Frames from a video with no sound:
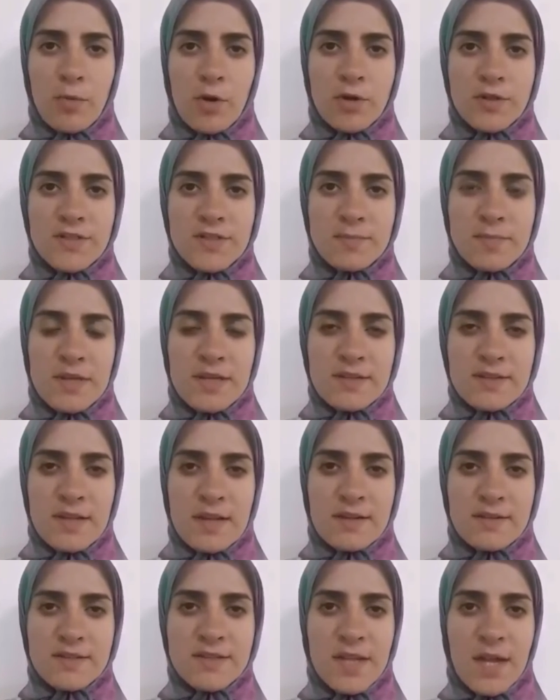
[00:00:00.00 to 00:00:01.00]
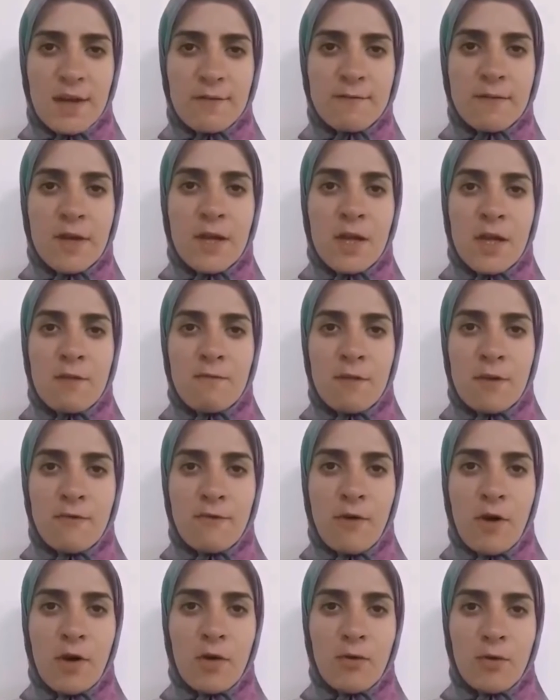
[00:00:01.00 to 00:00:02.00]
participants and staff will
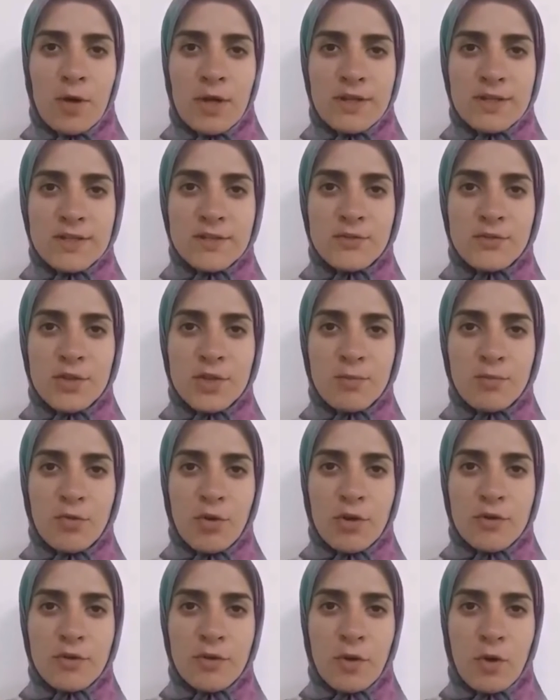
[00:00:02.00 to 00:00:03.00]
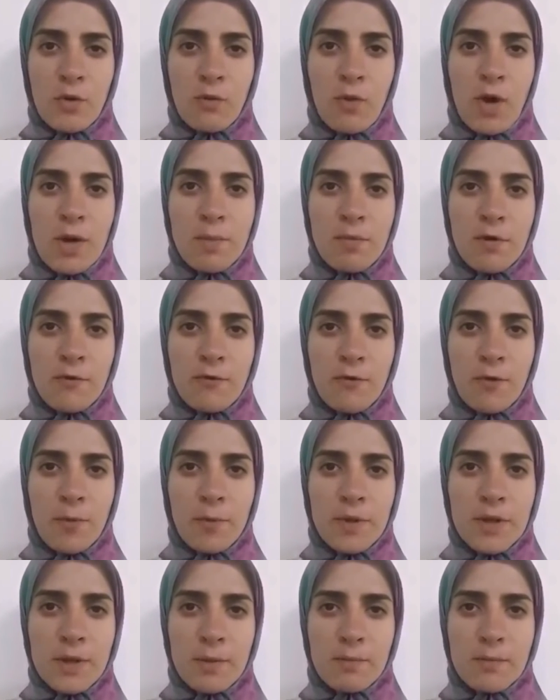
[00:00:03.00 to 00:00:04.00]
follow a strict protocol while
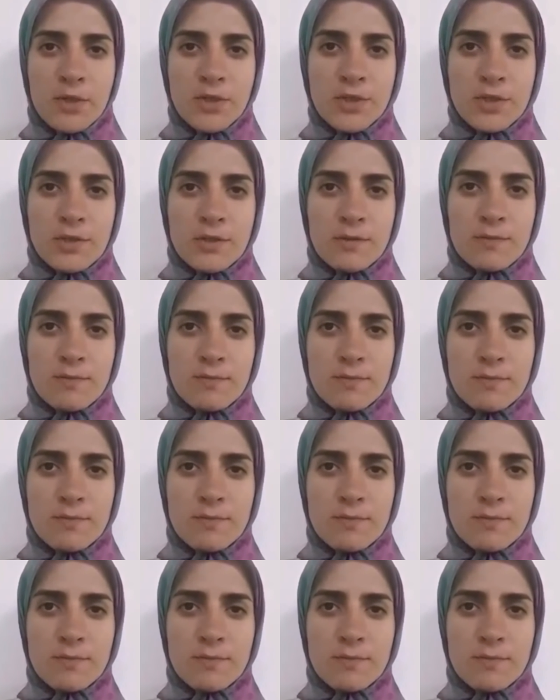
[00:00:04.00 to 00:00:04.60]
performing the mission.